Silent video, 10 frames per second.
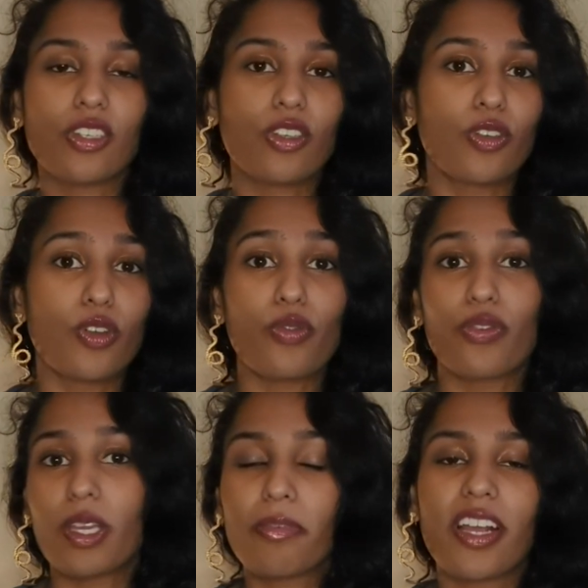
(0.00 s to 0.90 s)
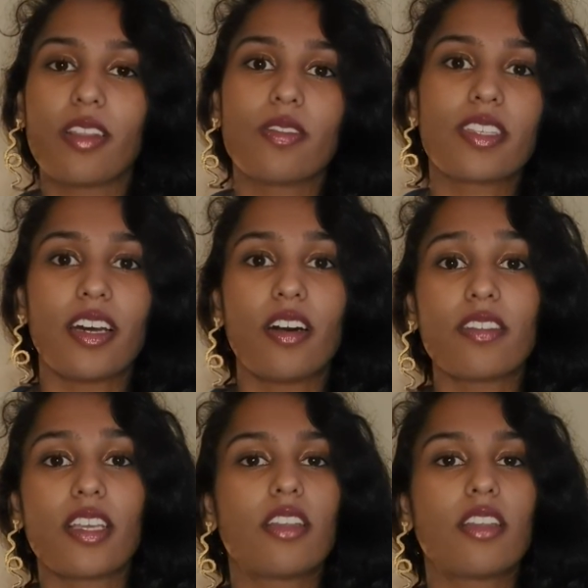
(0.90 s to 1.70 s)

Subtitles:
to rebrand themselves,